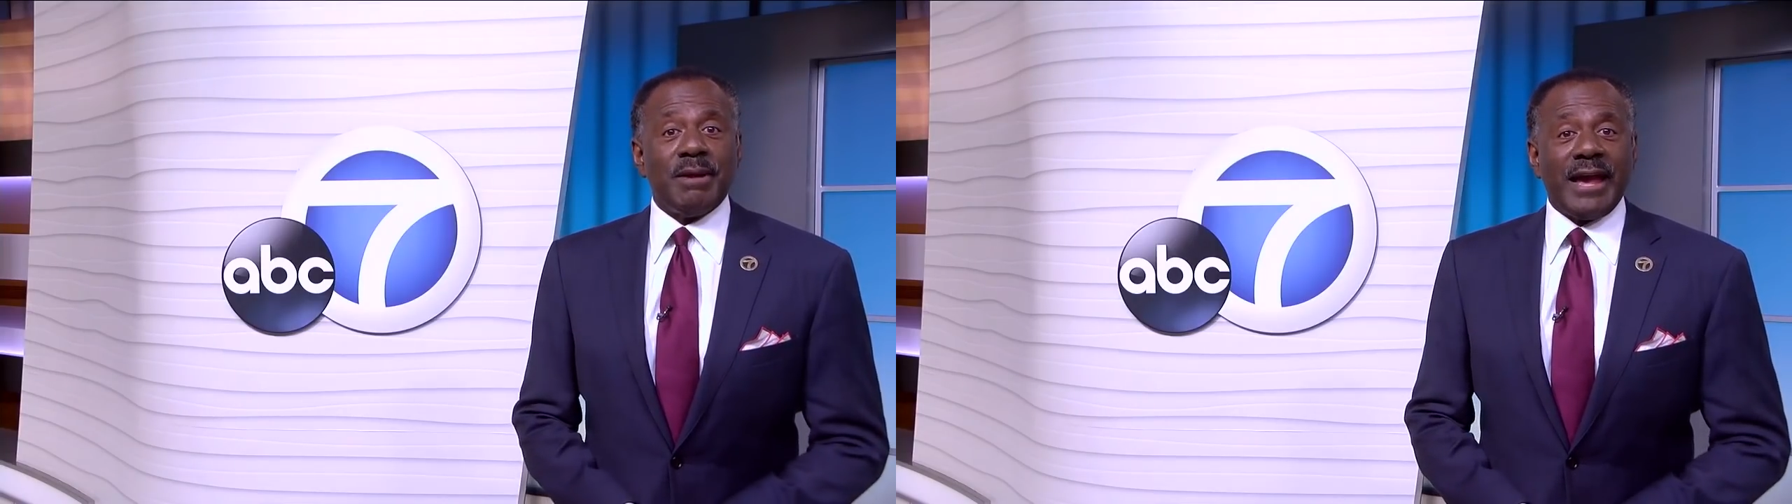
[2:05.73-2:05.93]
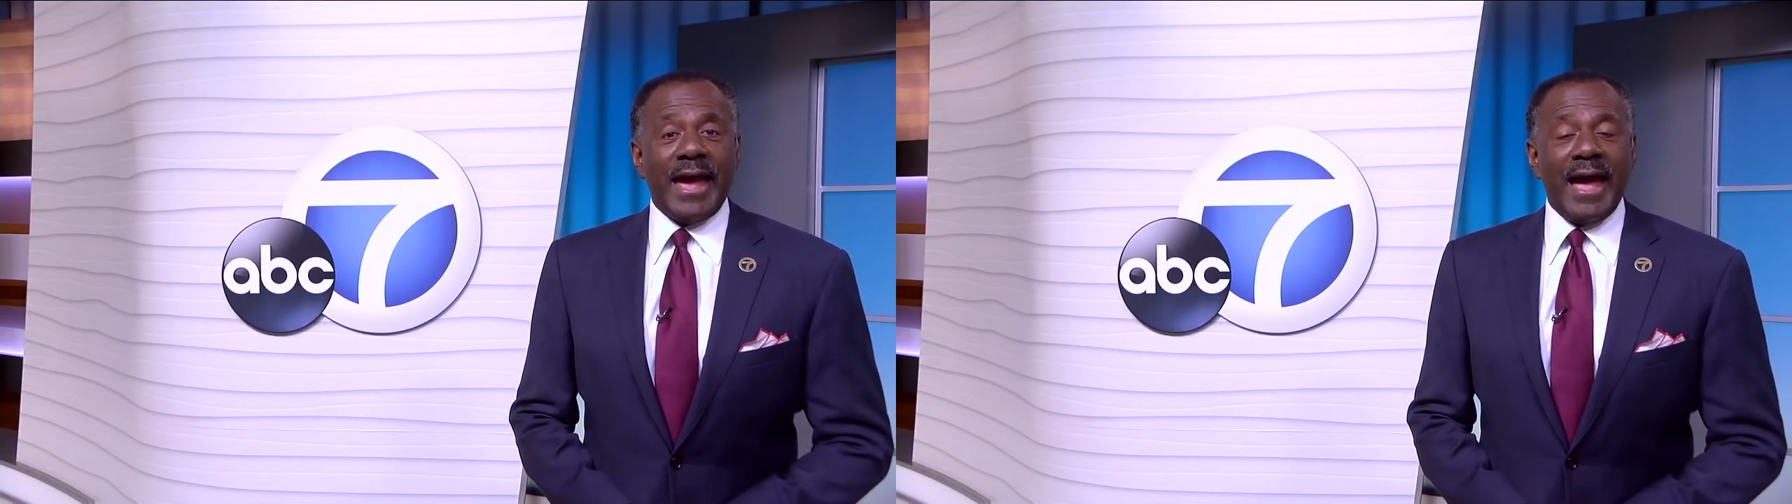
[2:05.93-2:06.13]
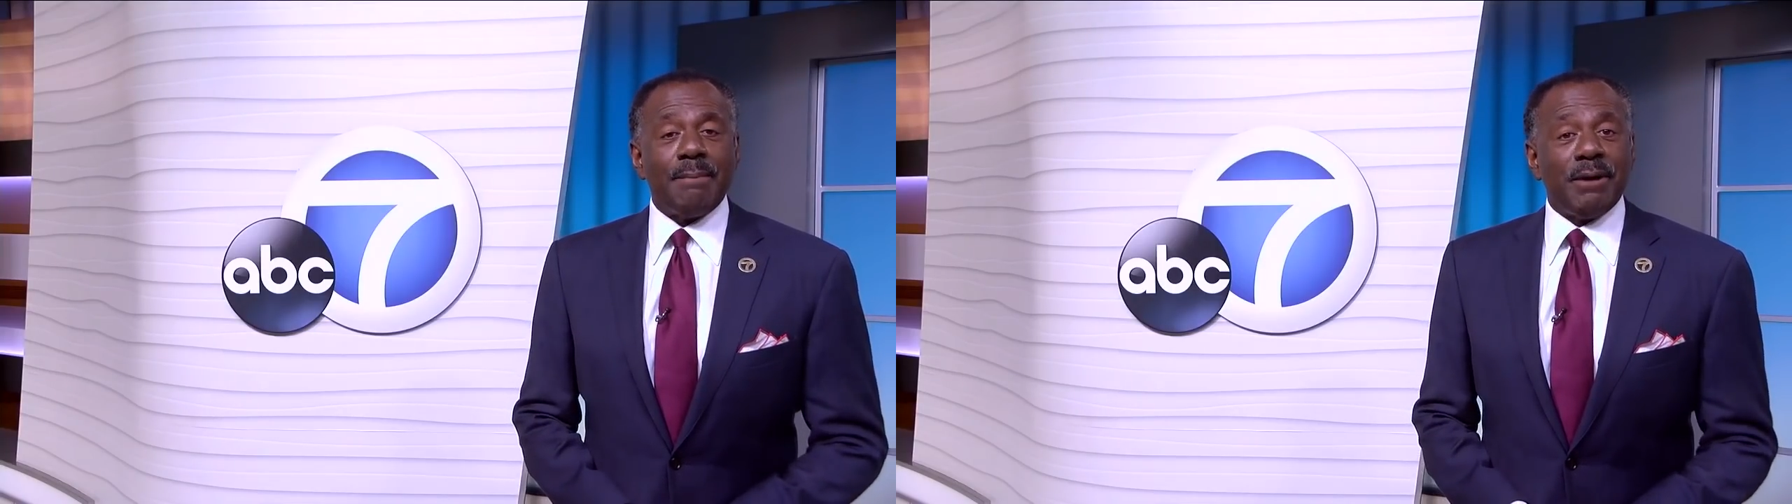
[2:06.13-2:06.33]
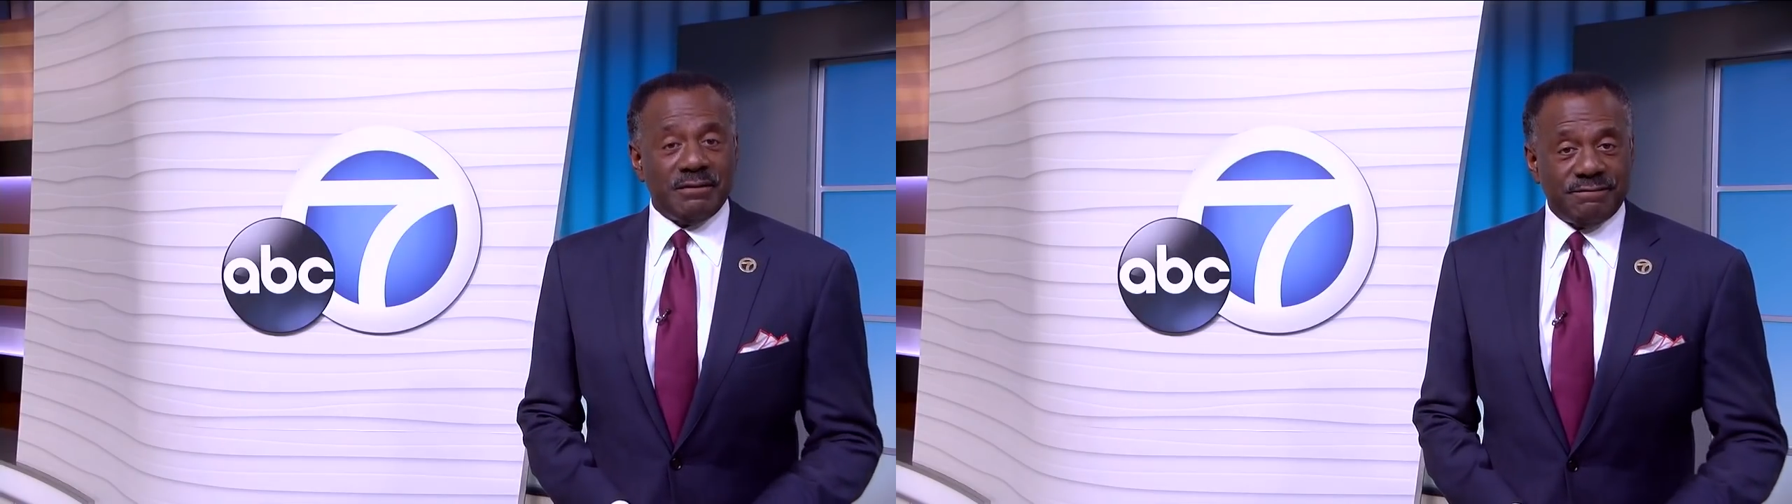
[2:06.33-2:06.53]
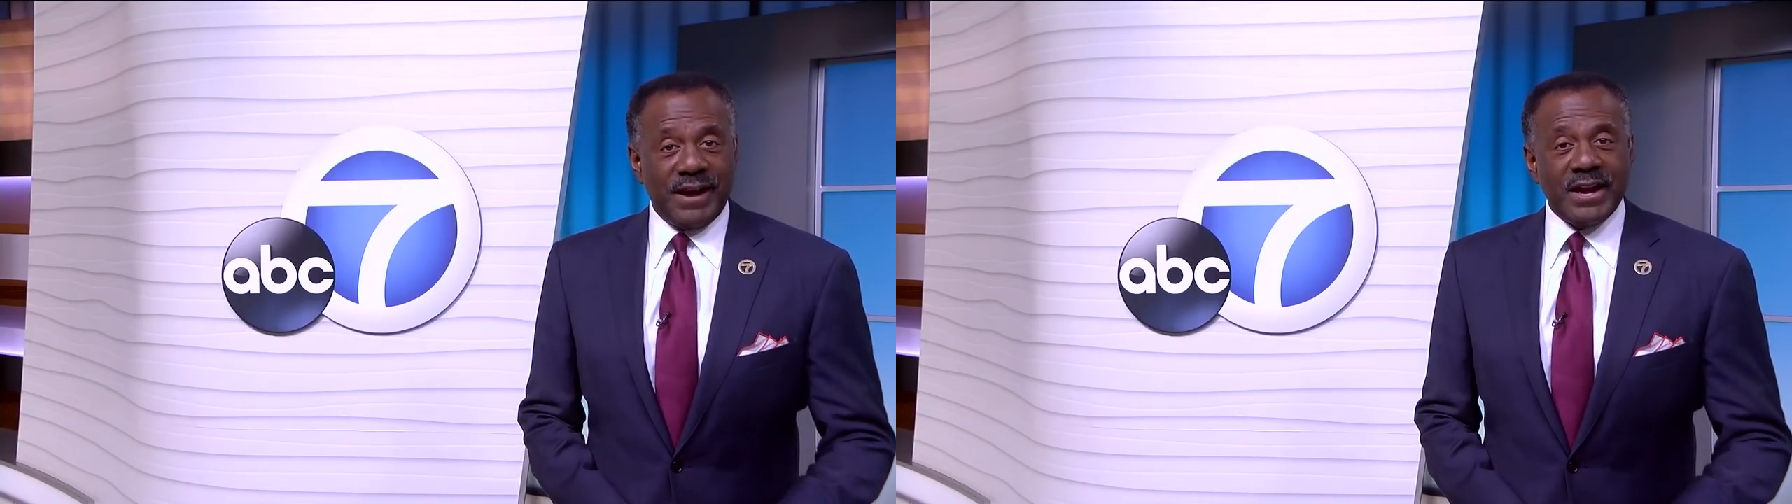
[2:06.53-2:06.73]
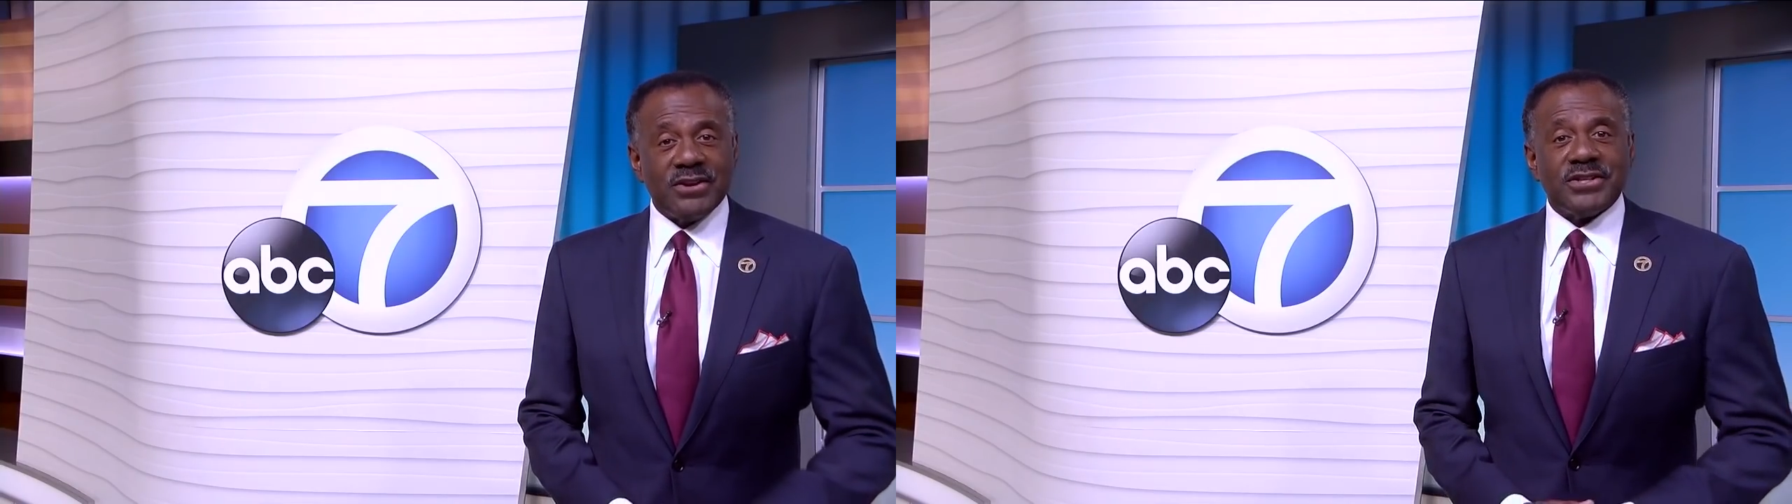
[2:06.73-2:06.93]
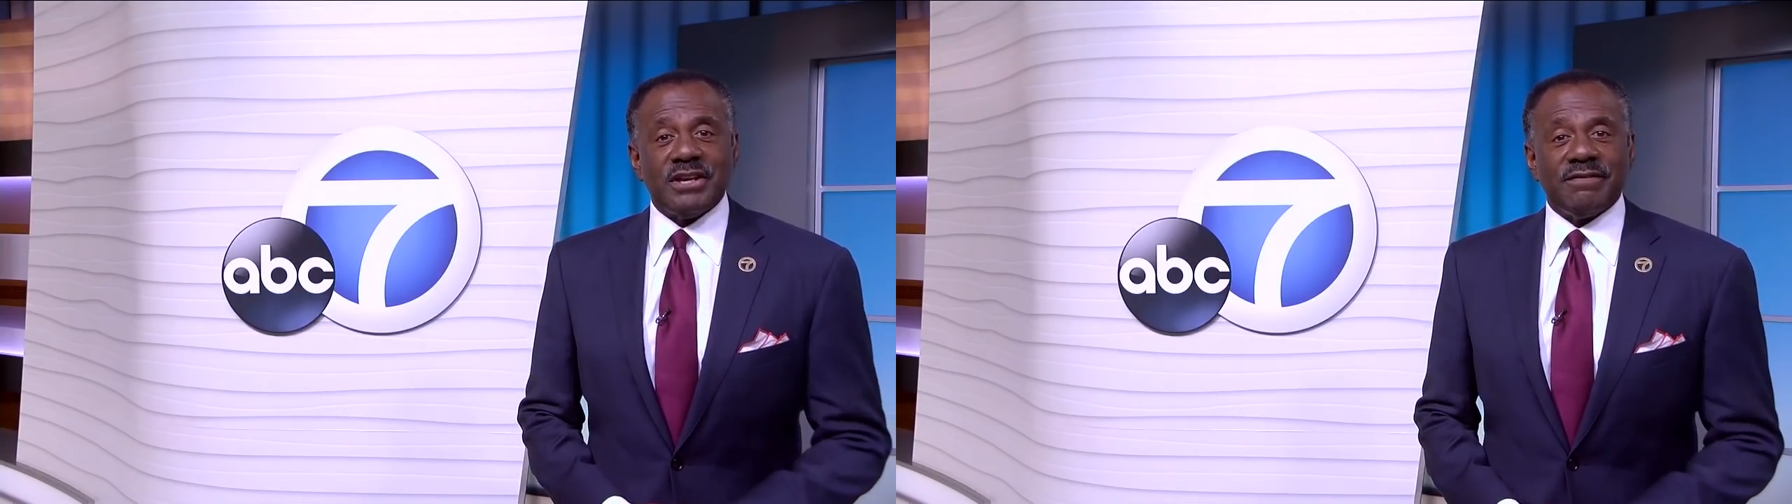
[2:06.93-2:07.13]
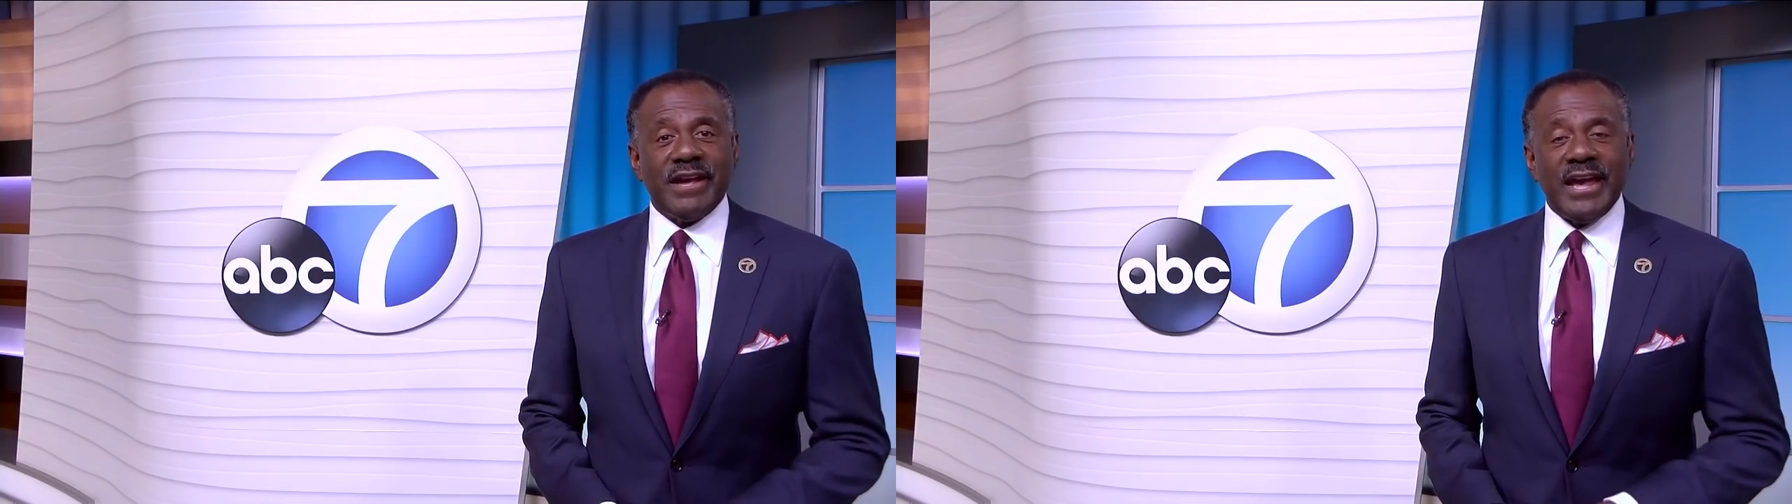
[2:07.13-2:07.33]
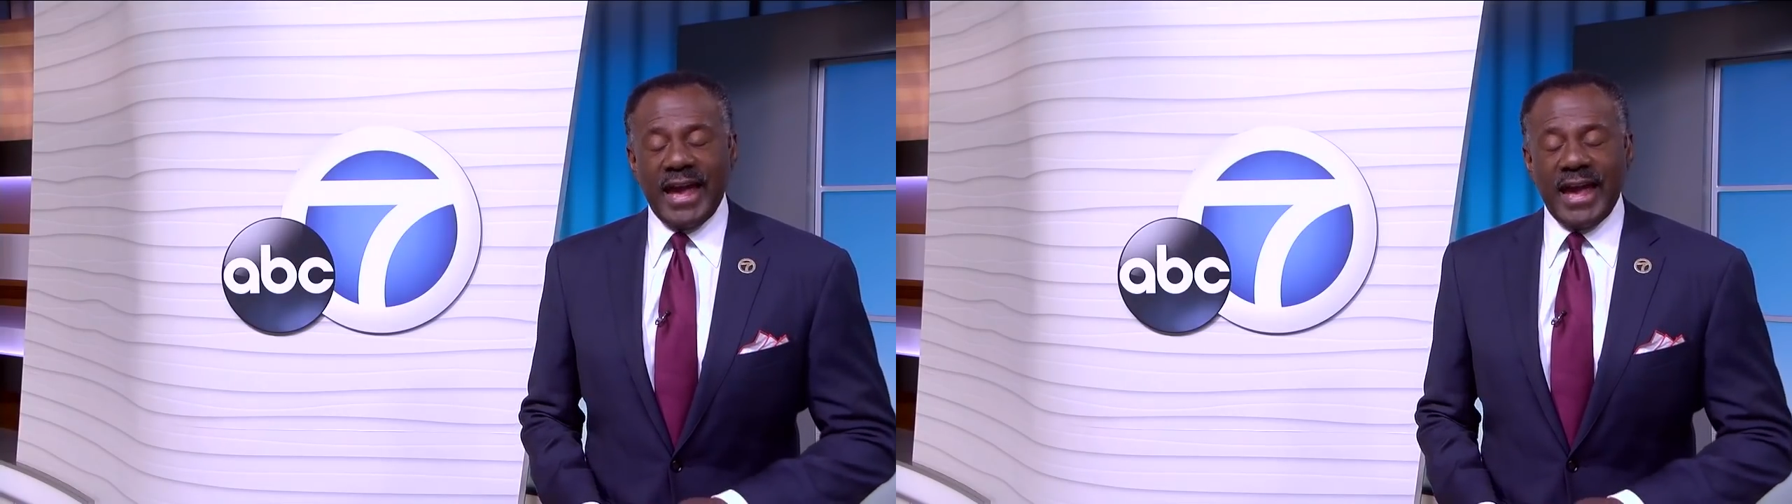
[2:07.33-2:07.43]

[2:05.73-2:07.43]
app on Fire T V,